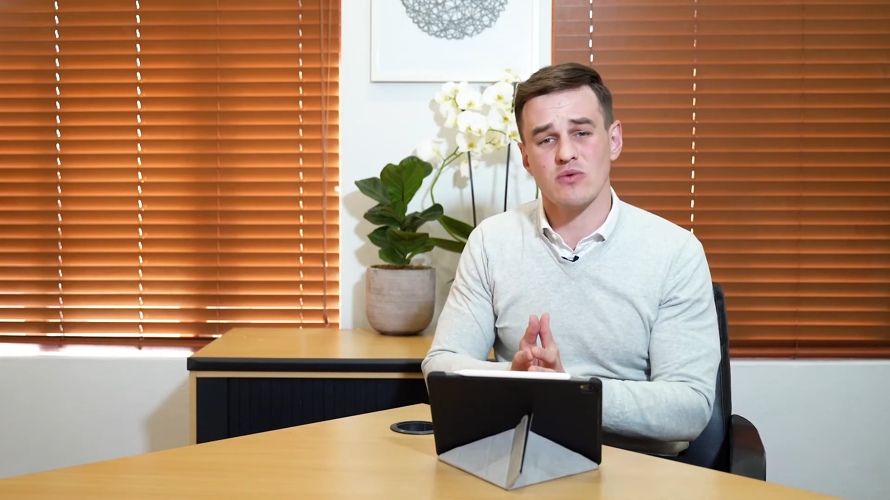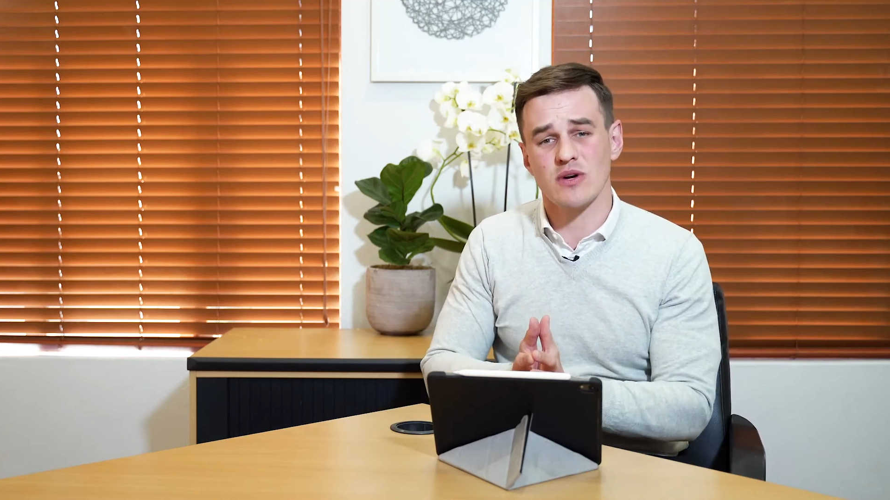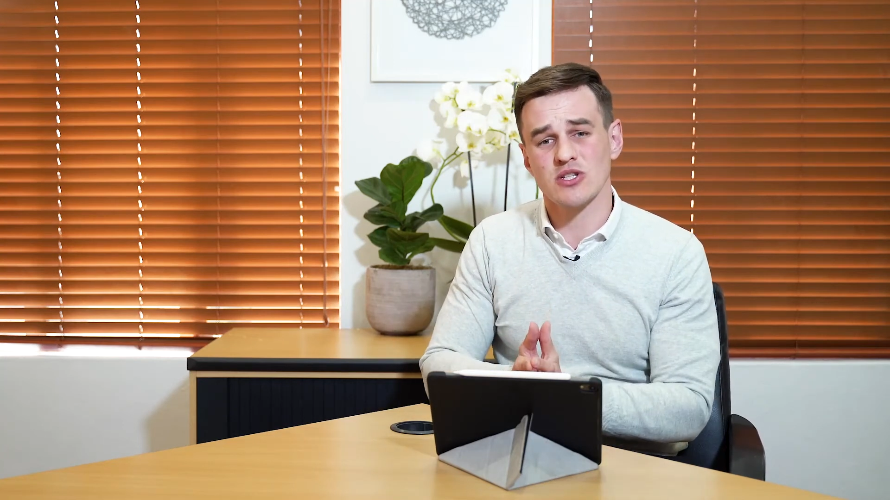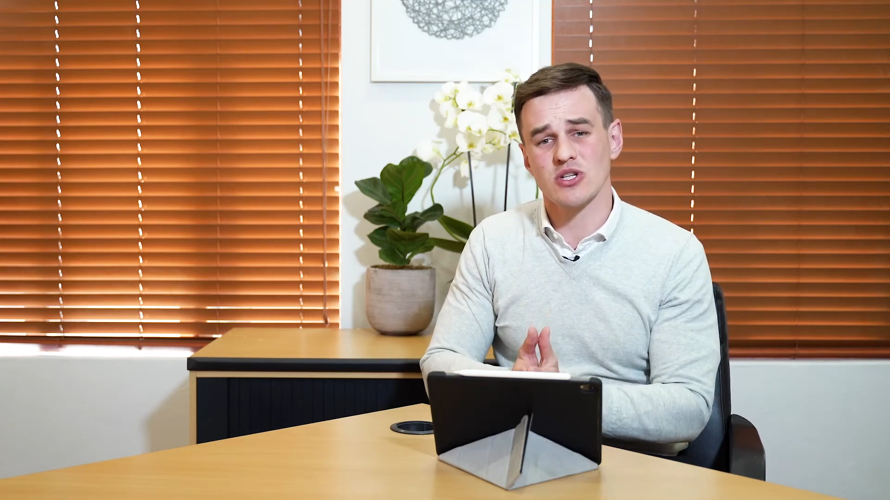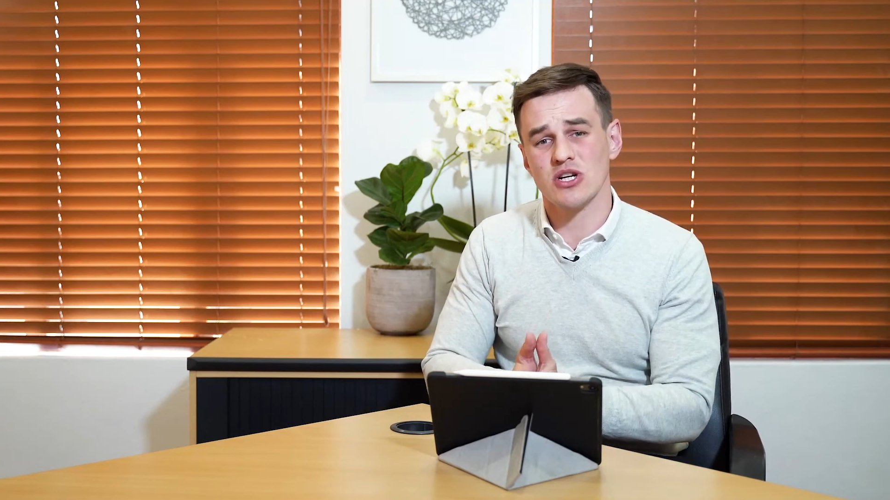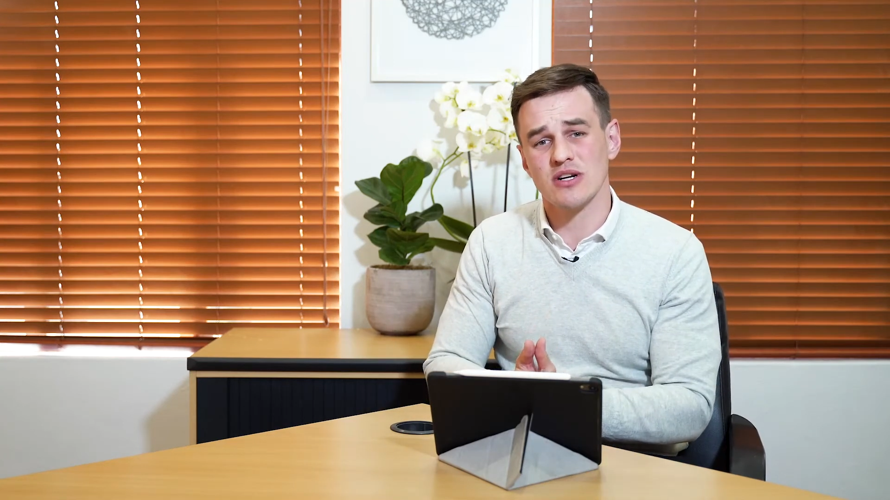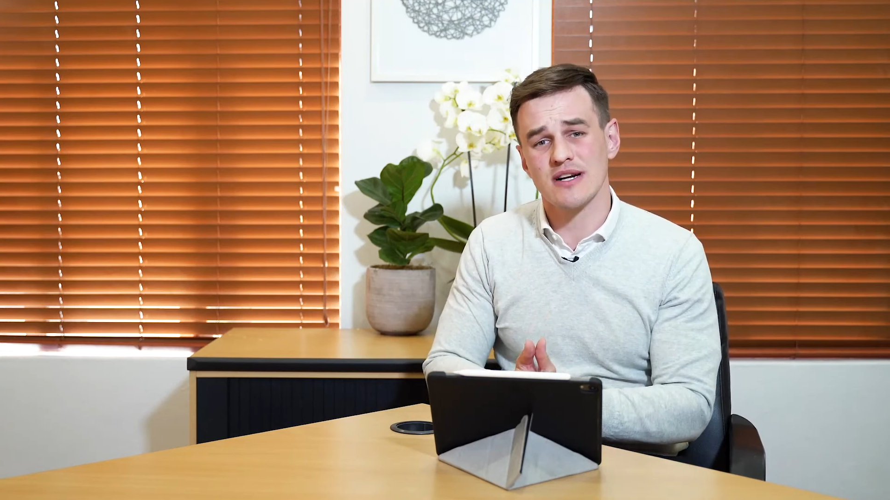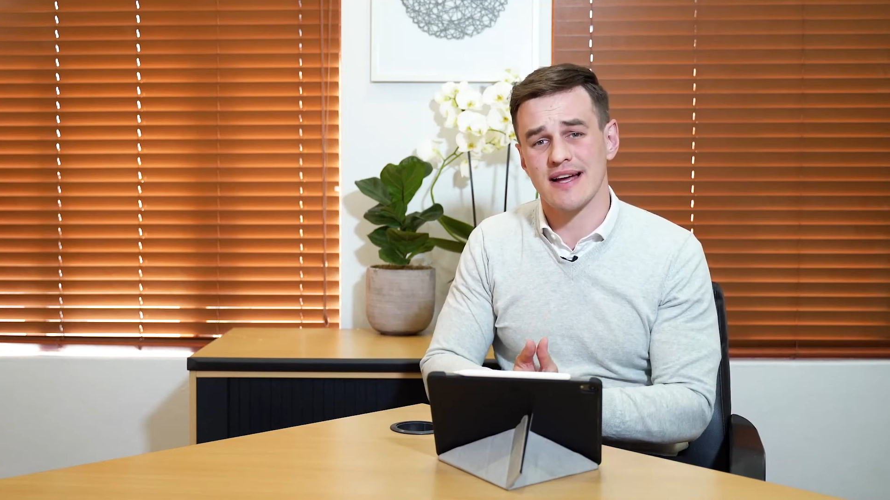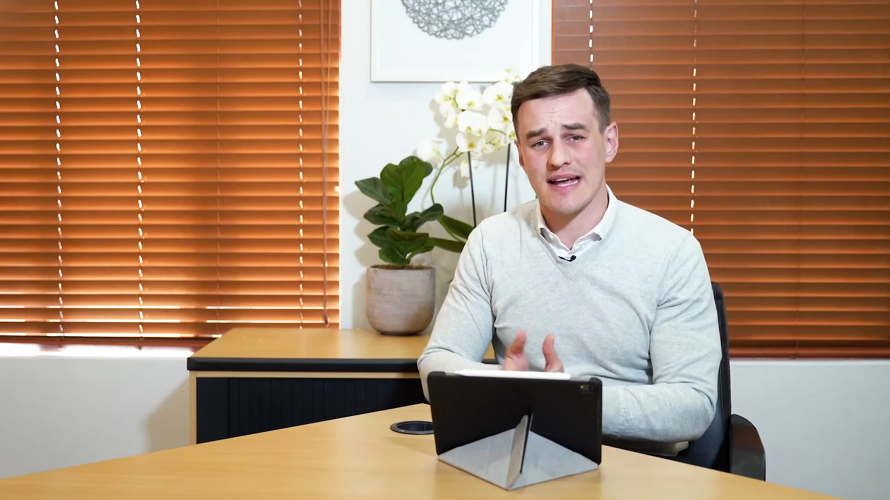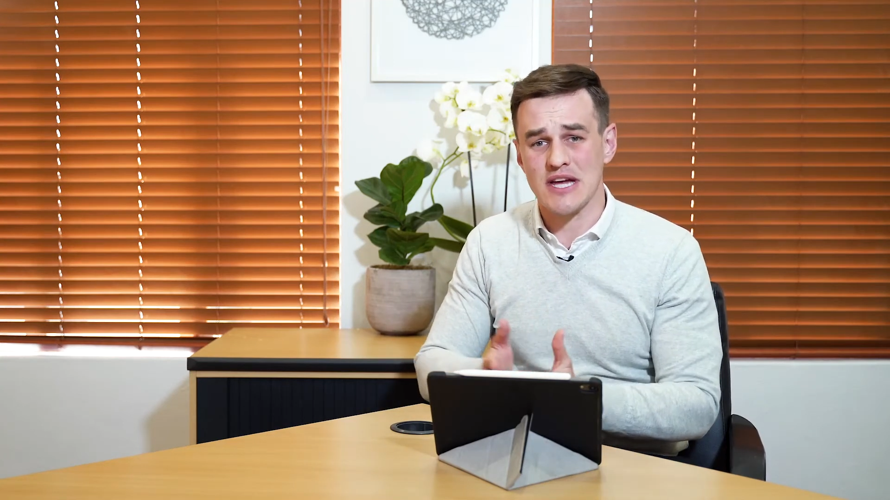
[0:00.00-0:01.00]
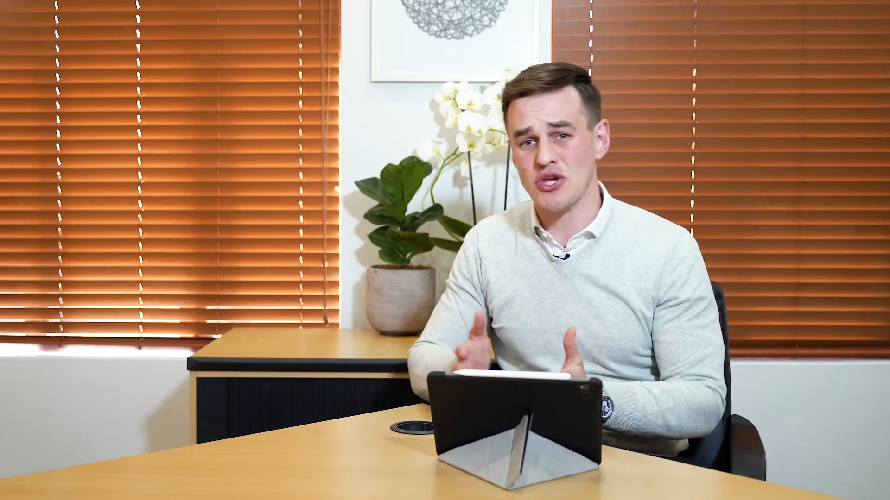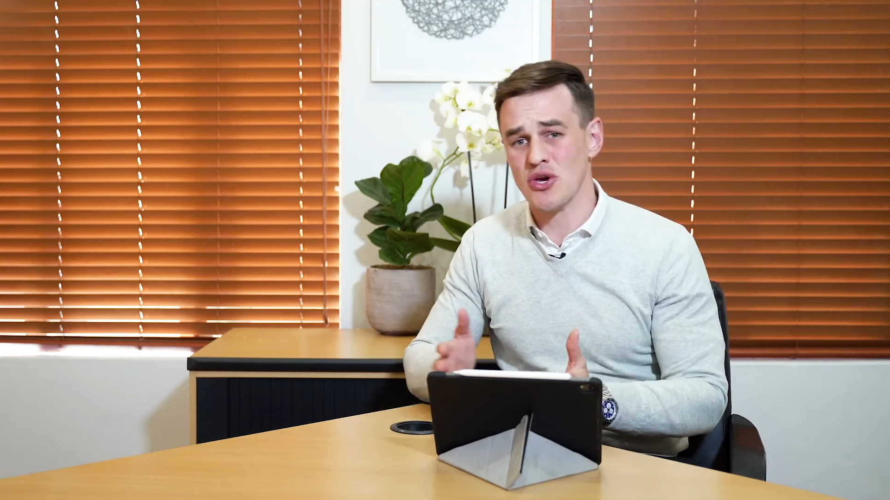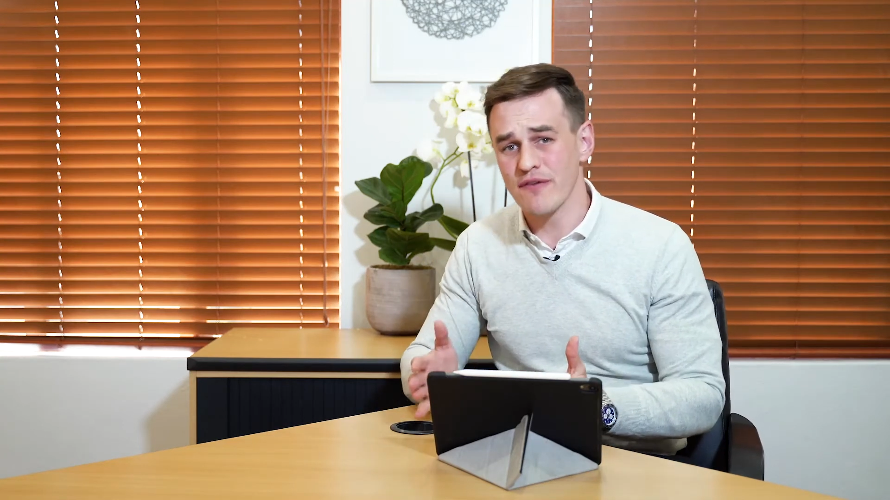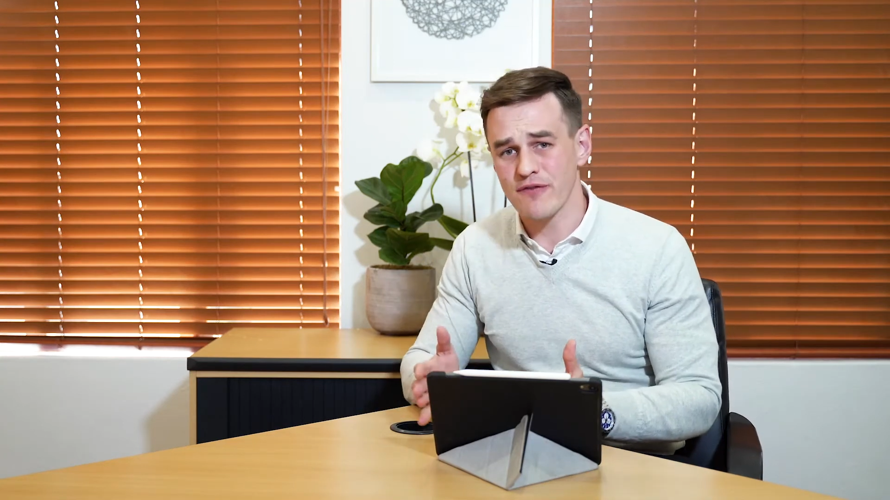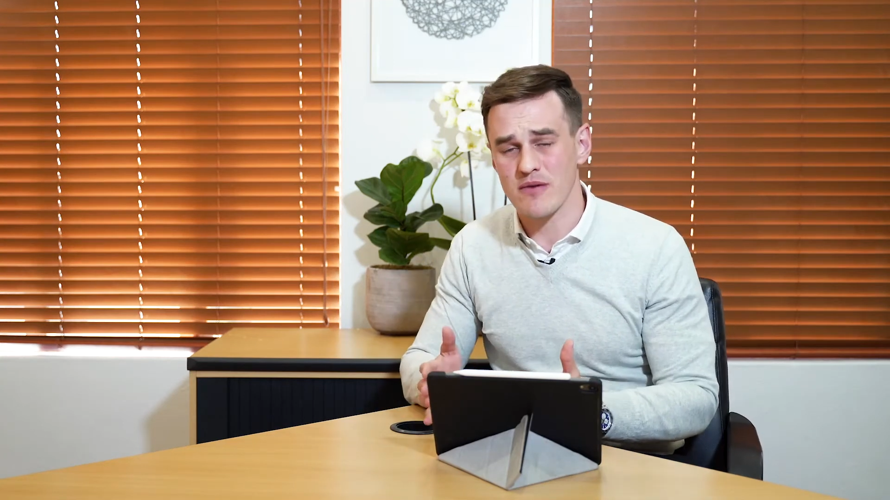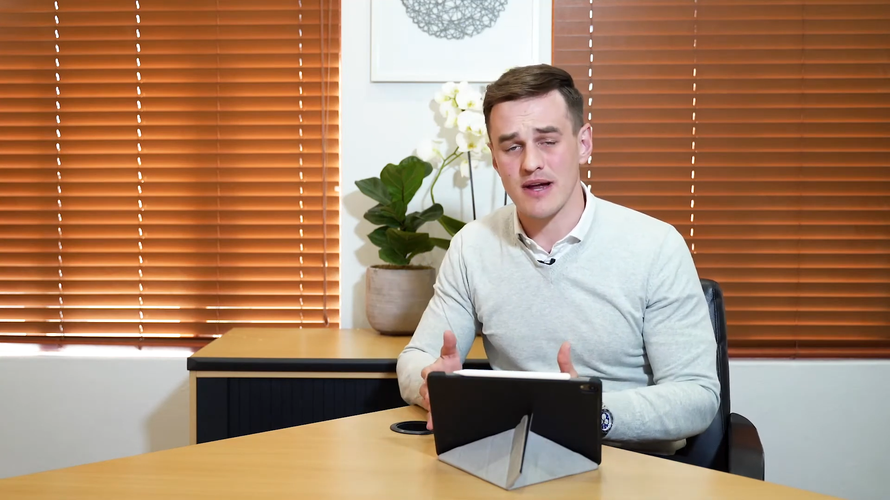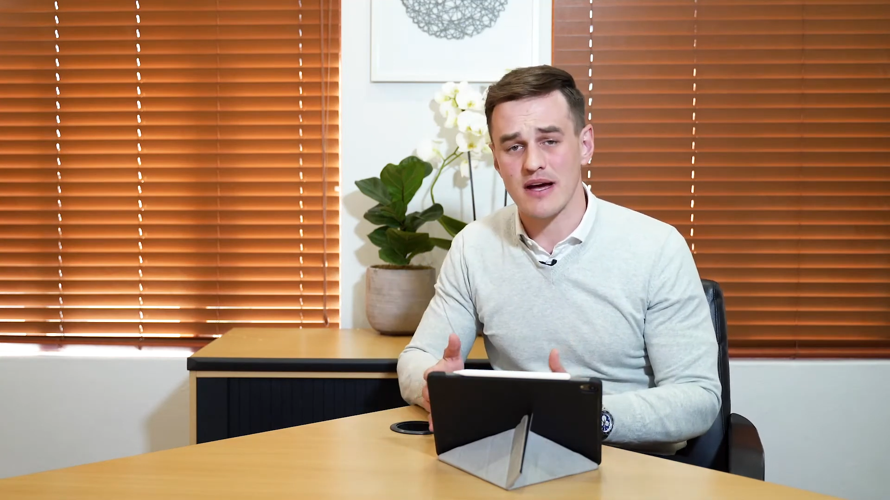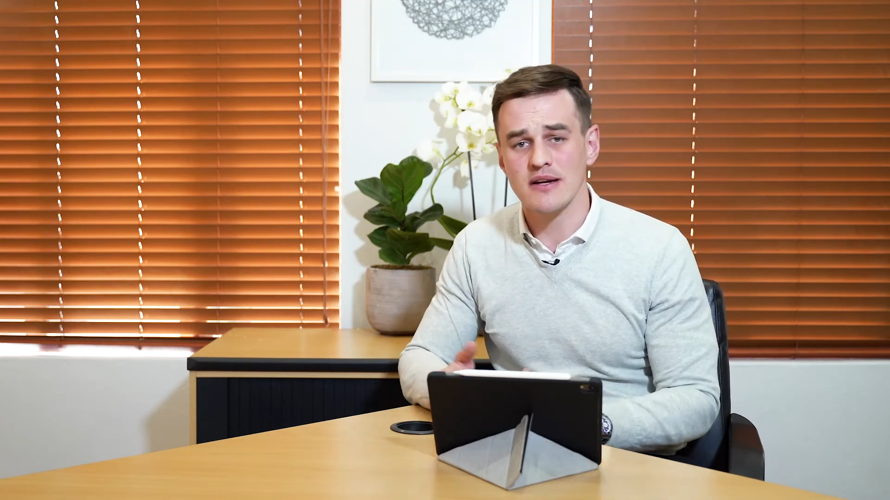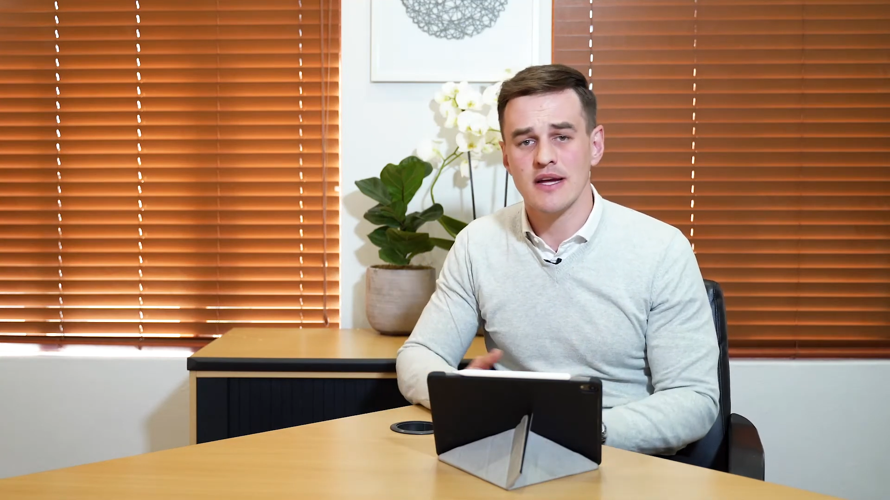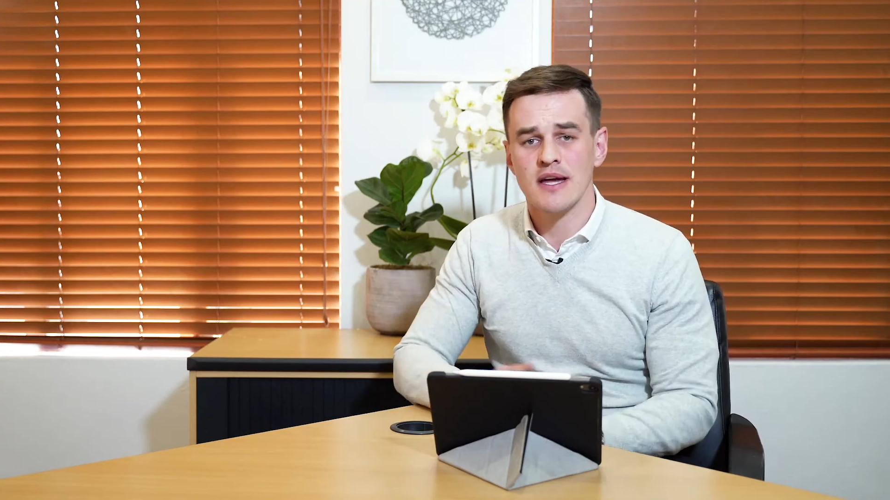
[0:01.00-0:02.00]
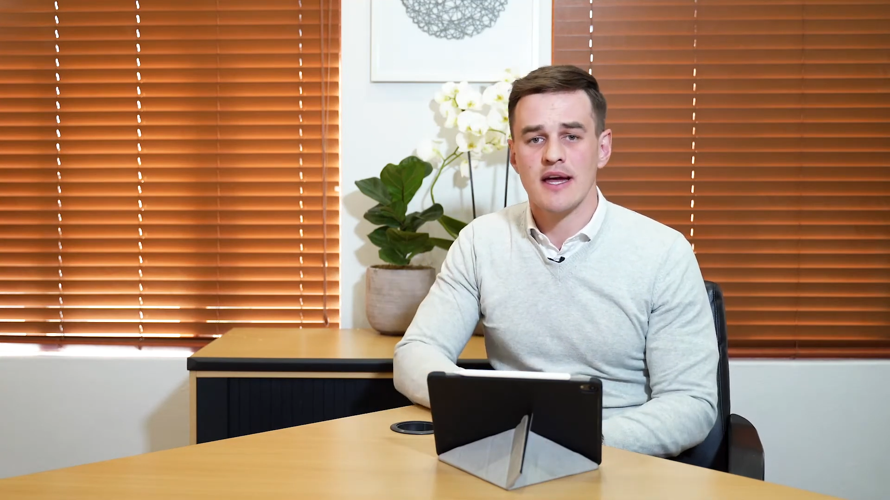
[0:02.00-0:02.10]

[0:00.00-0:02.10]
what it's going to look like a year from now.